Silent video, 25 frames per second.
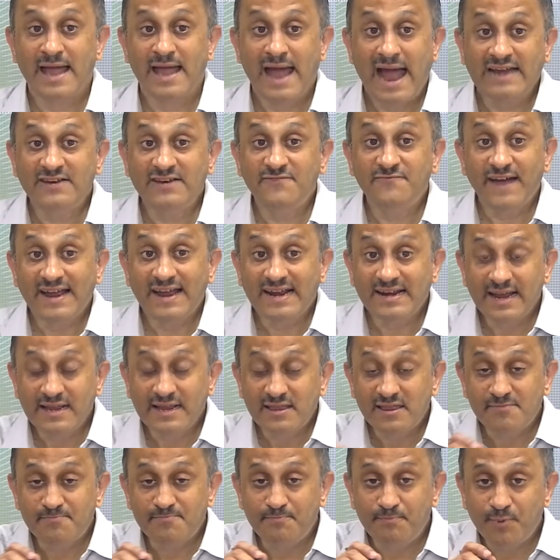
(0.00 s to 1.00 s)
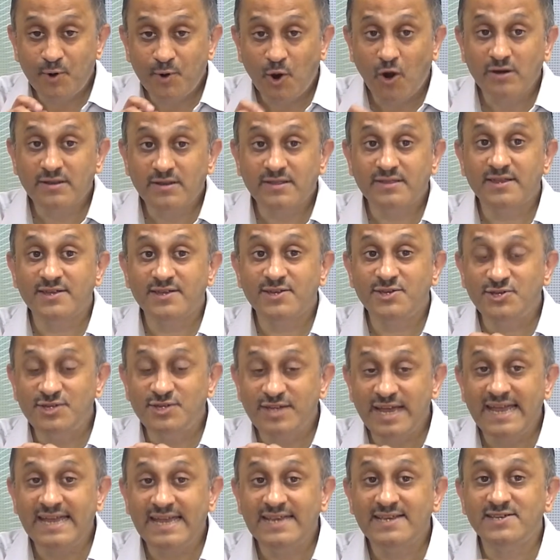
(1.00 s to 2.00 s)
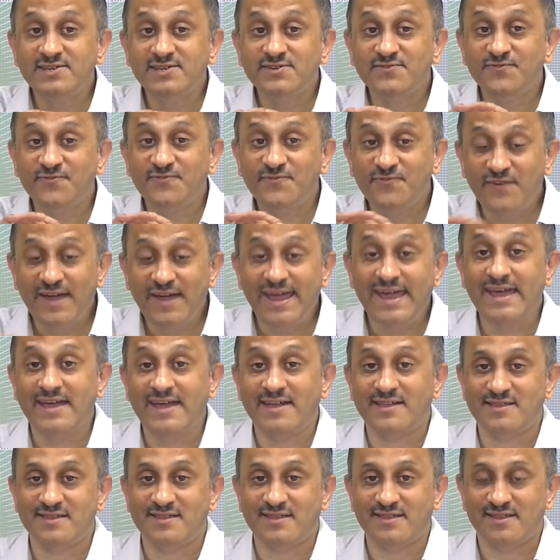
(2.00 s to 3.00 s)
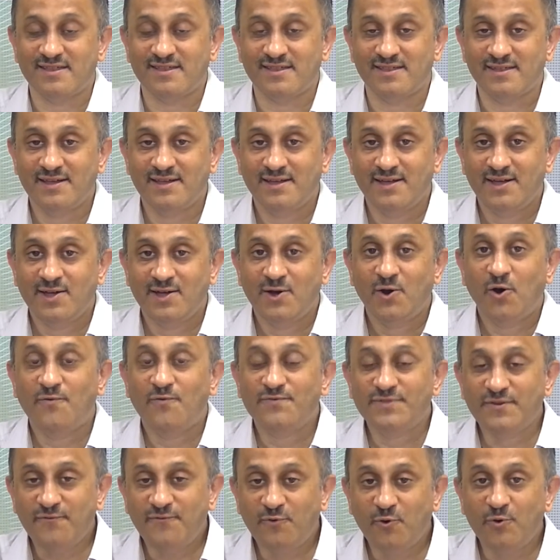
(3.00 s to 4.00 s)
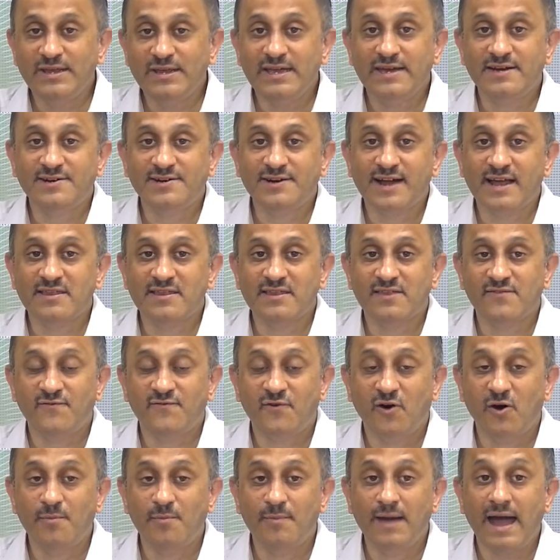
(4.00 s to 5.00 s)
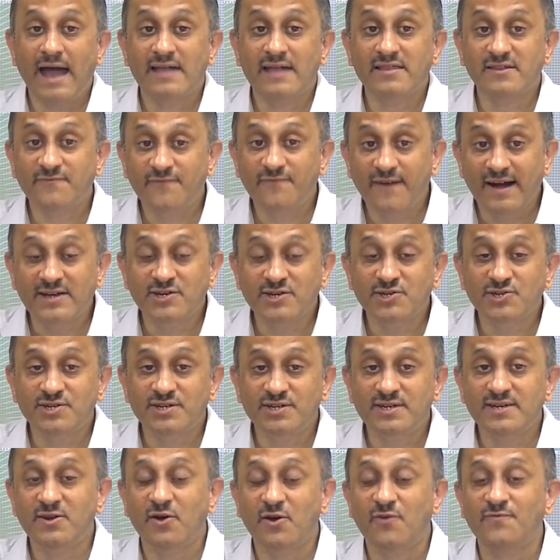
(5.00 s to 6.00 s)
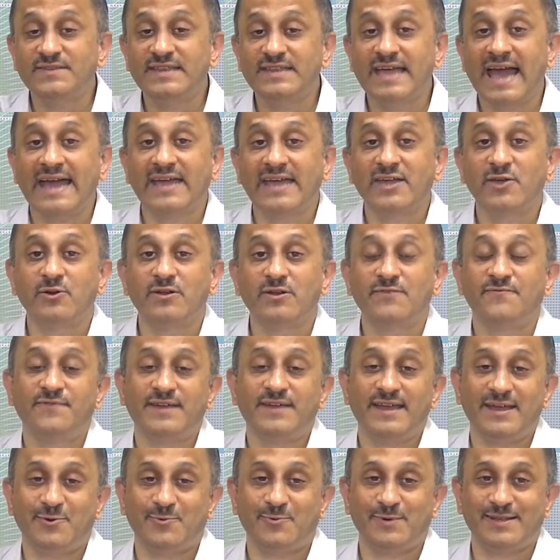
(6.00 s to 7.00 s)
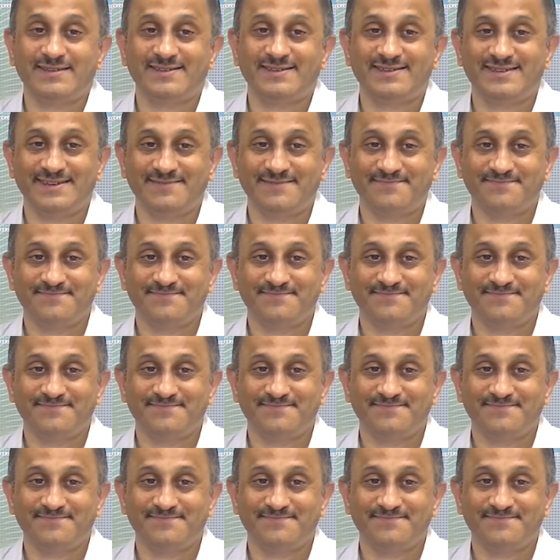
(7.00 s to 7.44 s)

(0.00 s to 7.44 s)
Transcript: And in fact, let us plot the change of phase of the Fourier transform as a function of the angular frequency.